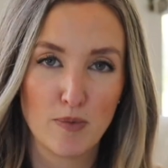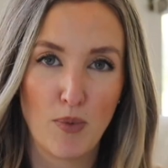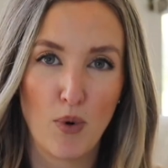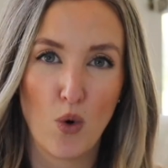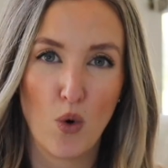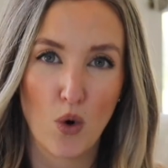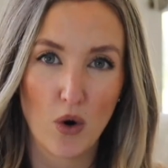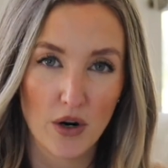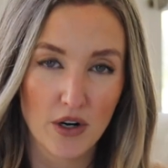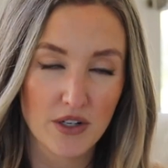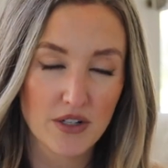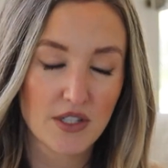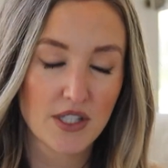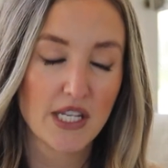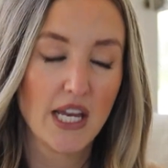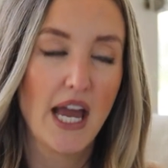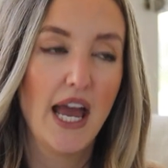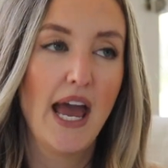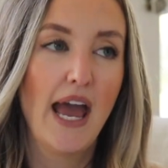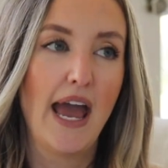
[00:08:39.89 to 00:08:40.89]

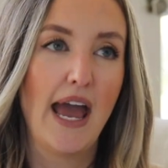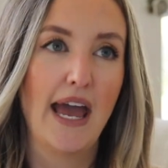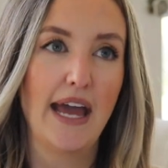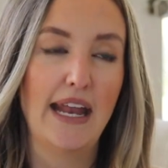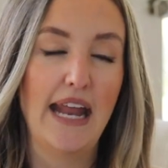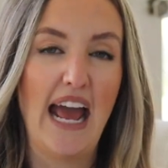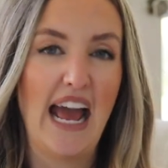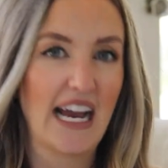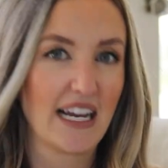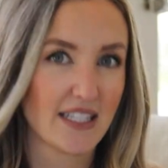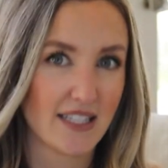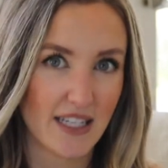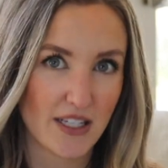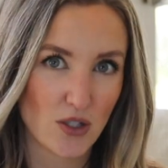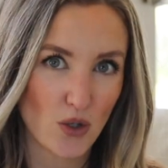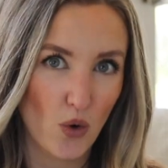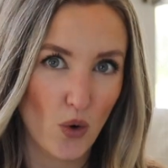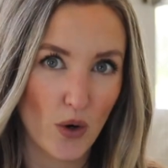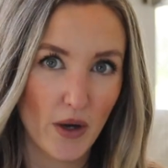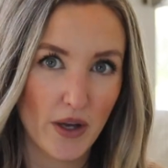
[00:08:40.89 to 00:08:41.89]
pores and
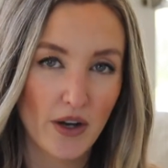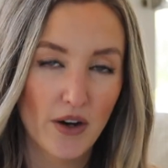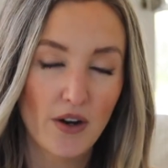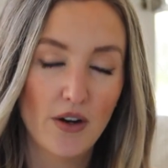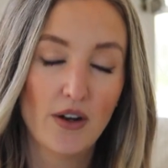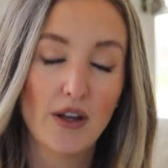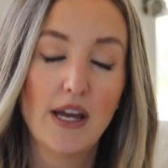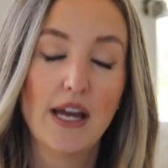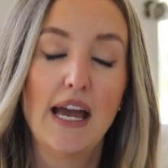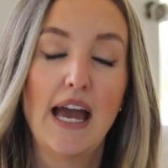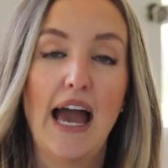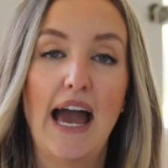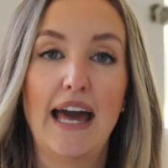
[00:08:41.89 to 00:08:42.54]
excess oil.